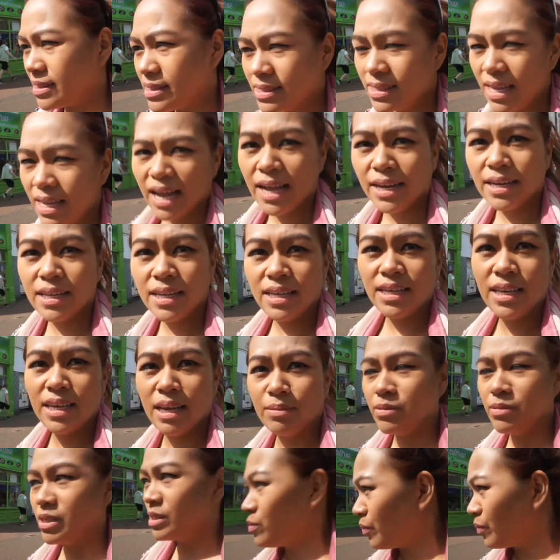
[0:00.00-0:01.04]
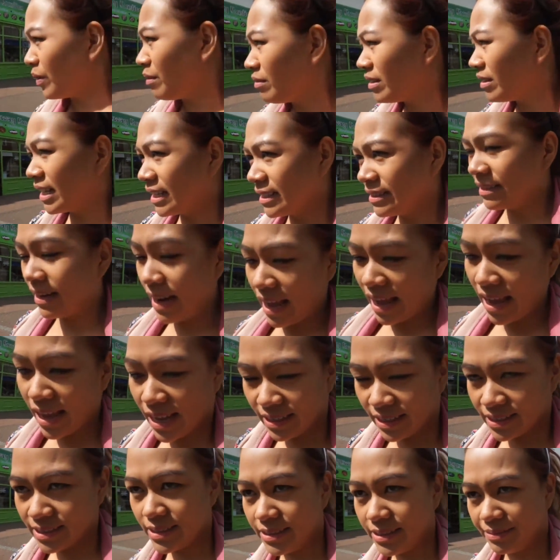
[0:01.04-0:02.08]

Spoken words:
Sunny, I'm just wearing a dress.